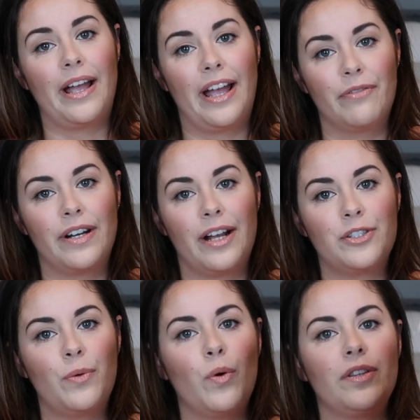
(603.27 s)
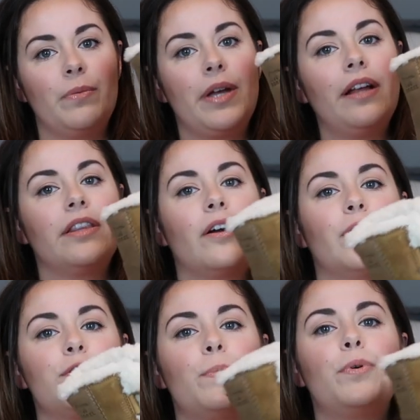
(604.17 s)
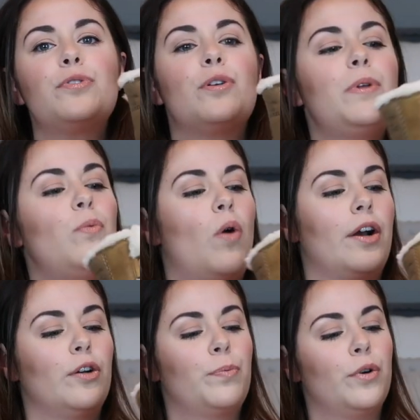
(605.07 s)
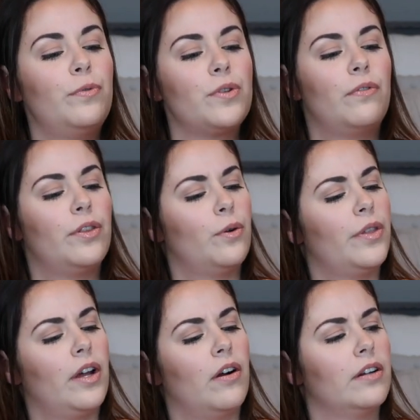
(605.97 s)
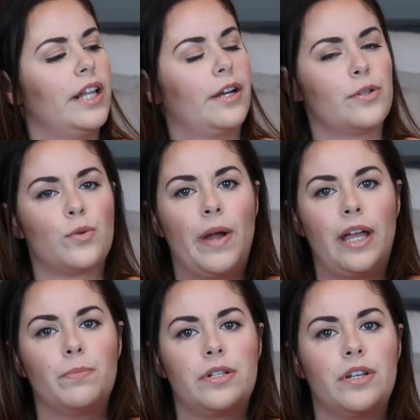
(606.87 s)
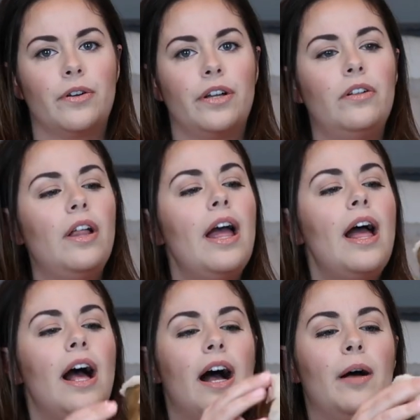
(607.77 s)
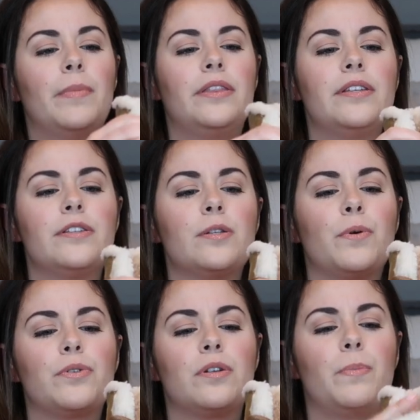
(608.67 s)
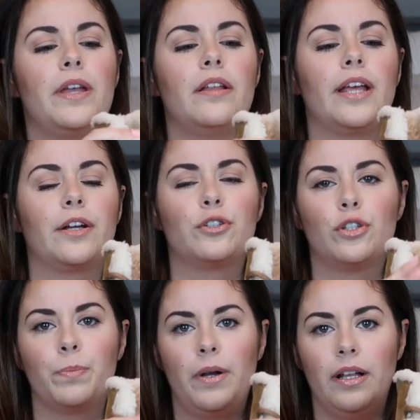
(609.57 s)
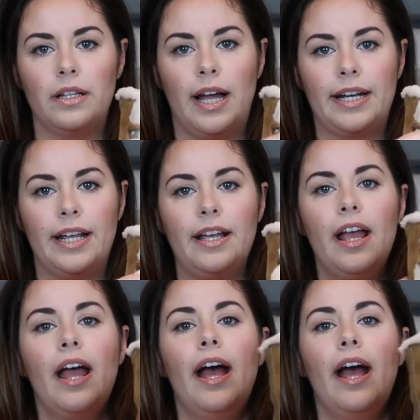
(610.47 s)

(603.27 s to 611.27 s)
why I haven't actually worn them yet. They are supposed to be waterproof, so even though they are like a suede material, um, and this is supposed to be like a Sherpa lining,